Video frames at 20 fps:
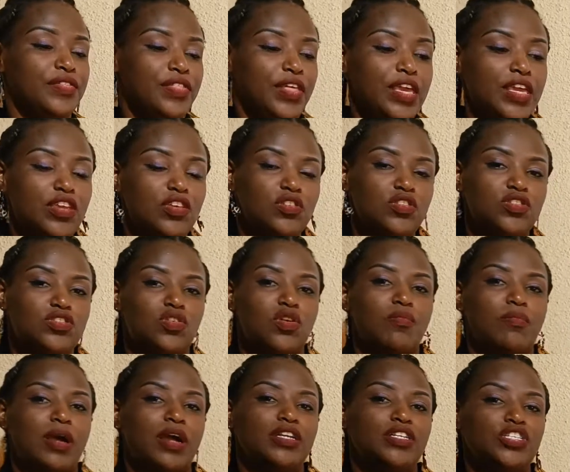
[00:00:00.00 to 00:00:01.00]
Thank you so
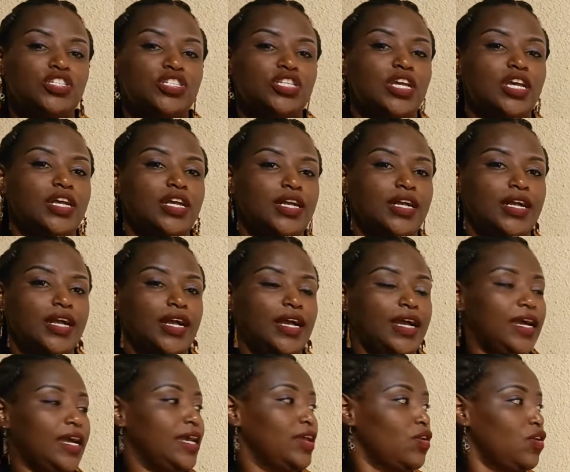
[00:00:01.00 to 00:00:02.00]
much.
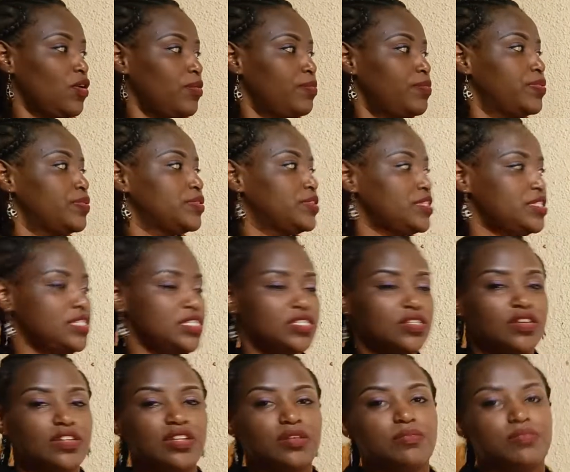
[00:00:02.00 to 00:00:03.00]
I hope this is
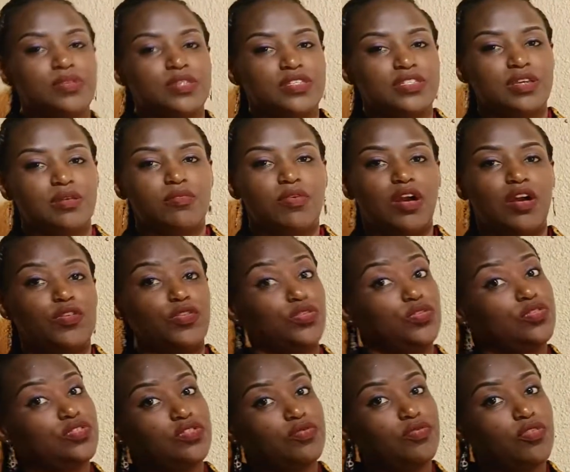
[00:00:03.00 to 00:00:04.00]
going to be somehow
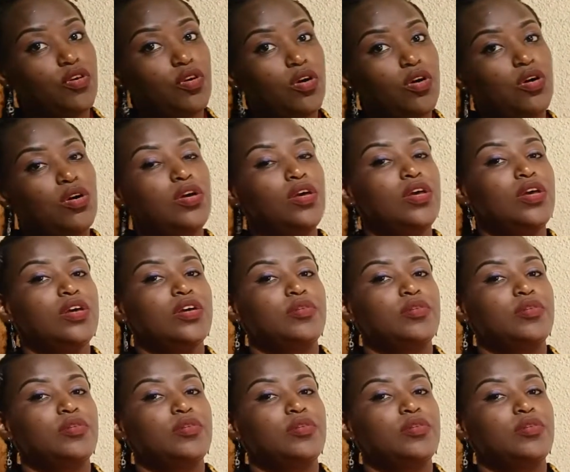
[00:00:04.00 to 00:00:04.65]
useful